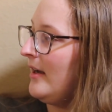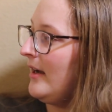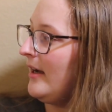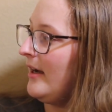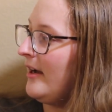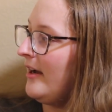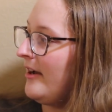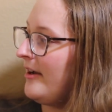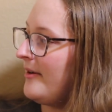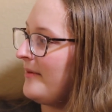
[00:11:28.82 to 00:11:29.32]

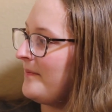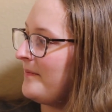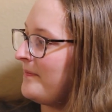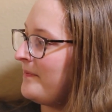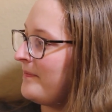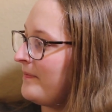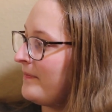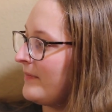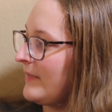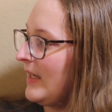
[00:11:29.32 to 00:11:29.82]

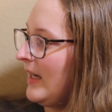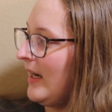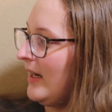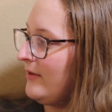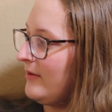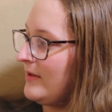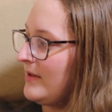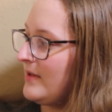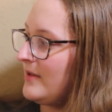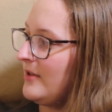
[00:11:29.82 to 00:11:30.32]

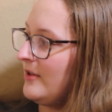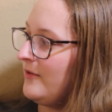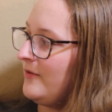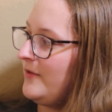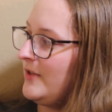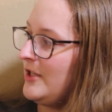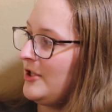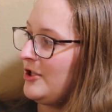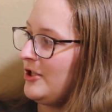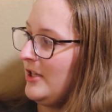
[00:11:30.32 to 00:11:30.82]
I was still
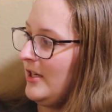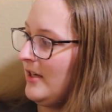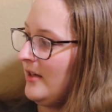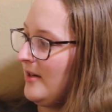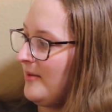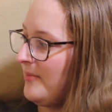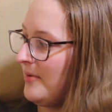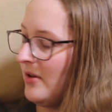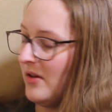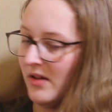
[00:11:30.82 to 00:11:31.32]
finishing
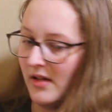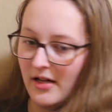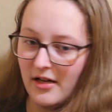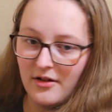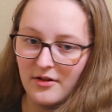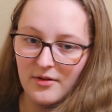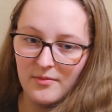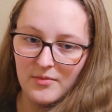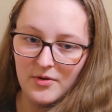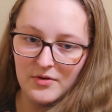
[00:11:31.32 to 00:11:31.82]
up a
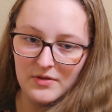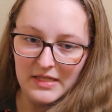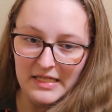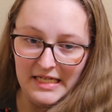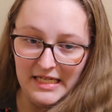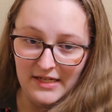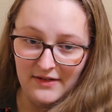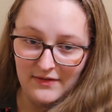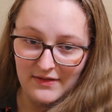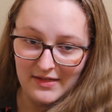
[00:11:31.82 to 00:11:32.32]
lot of the
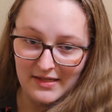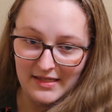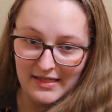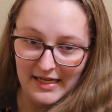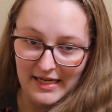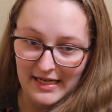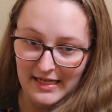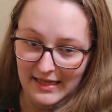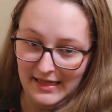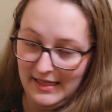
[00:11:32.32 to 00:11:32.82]
motifs
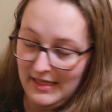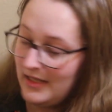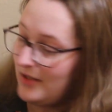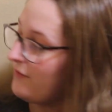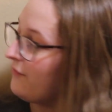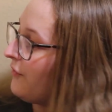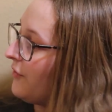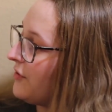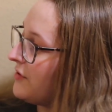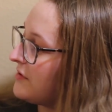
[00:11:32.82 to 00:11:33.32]
in
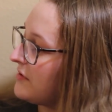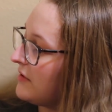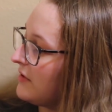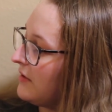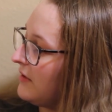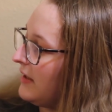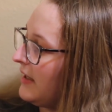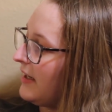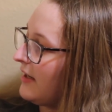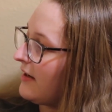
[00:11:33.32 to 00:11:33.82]
this first
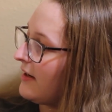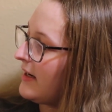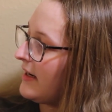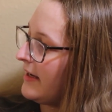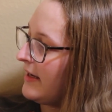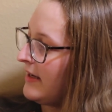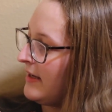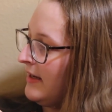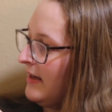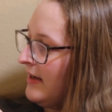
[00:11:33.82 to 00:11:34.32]
little
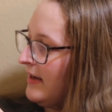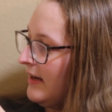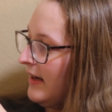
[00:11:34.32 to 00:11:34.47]
area.